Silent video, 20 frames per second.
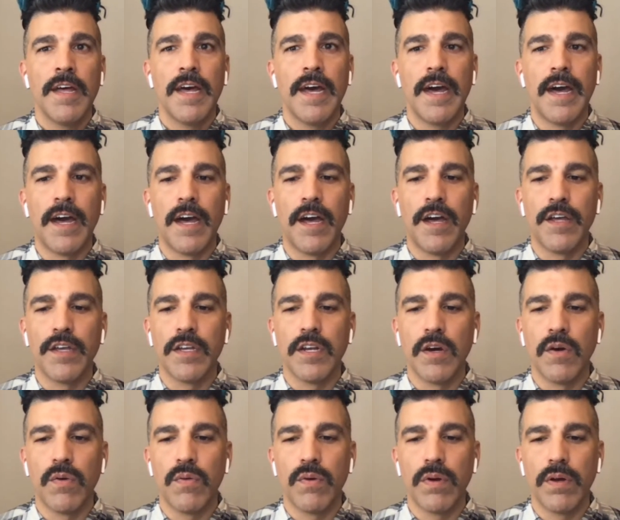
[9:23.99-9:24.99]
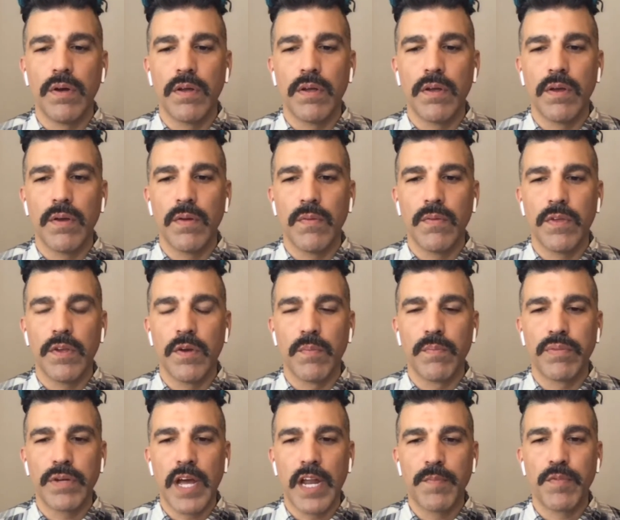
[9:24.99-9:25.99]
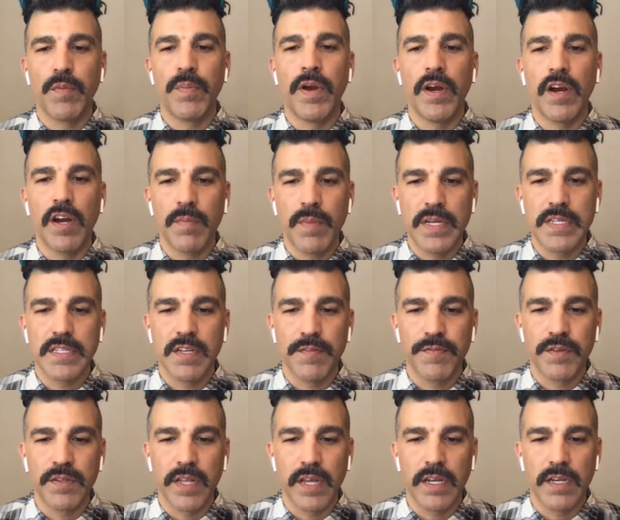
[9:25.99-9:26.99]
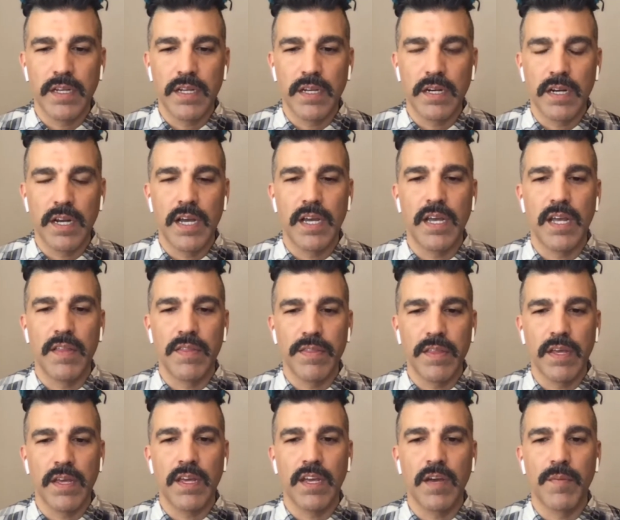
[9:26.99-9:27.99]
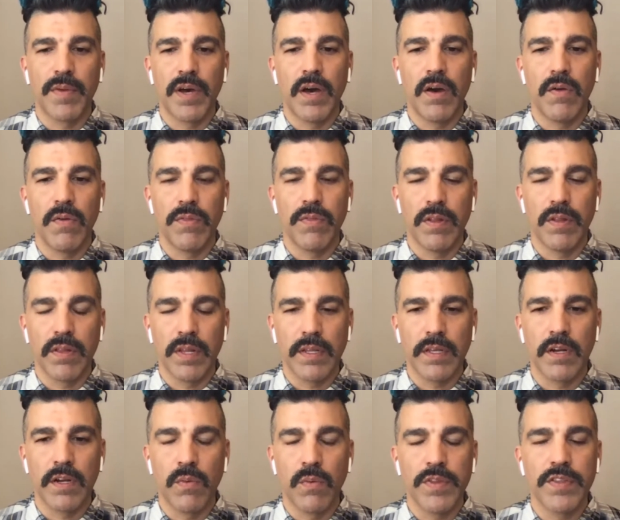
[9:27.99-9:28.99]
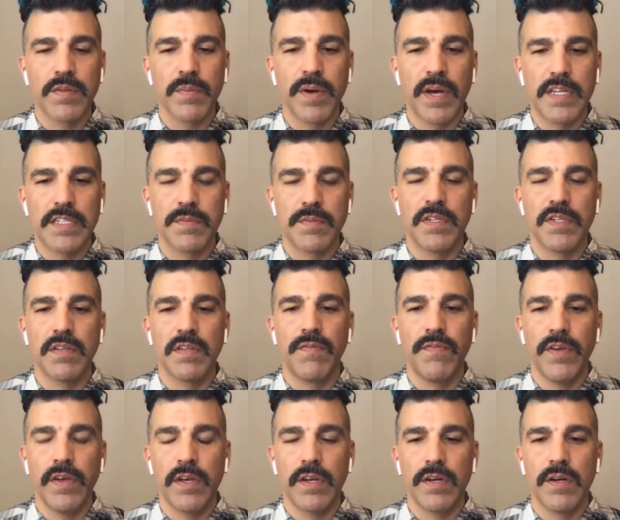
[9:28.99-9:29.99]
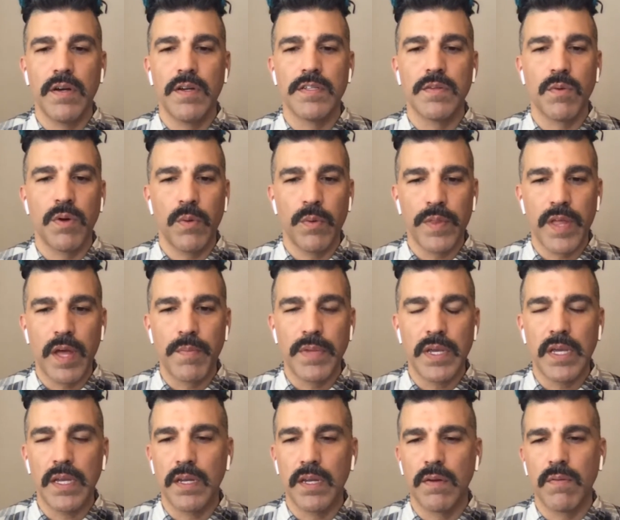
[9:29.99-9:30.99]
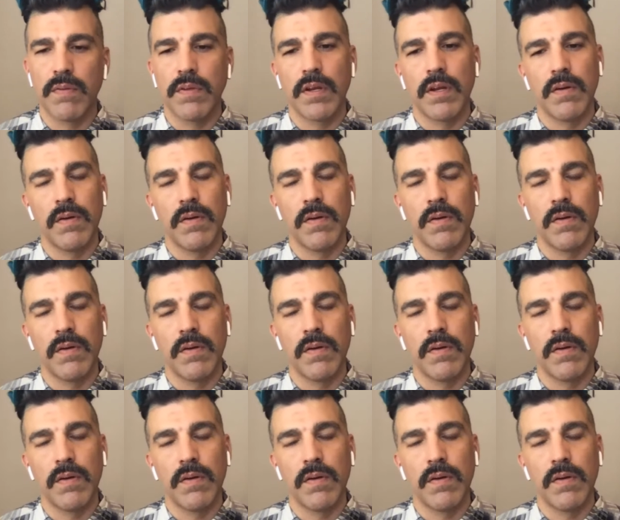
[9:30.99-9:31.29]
kind of preparing myself for landing night and thinking about what's the possibility of failure is, and what would that mean, and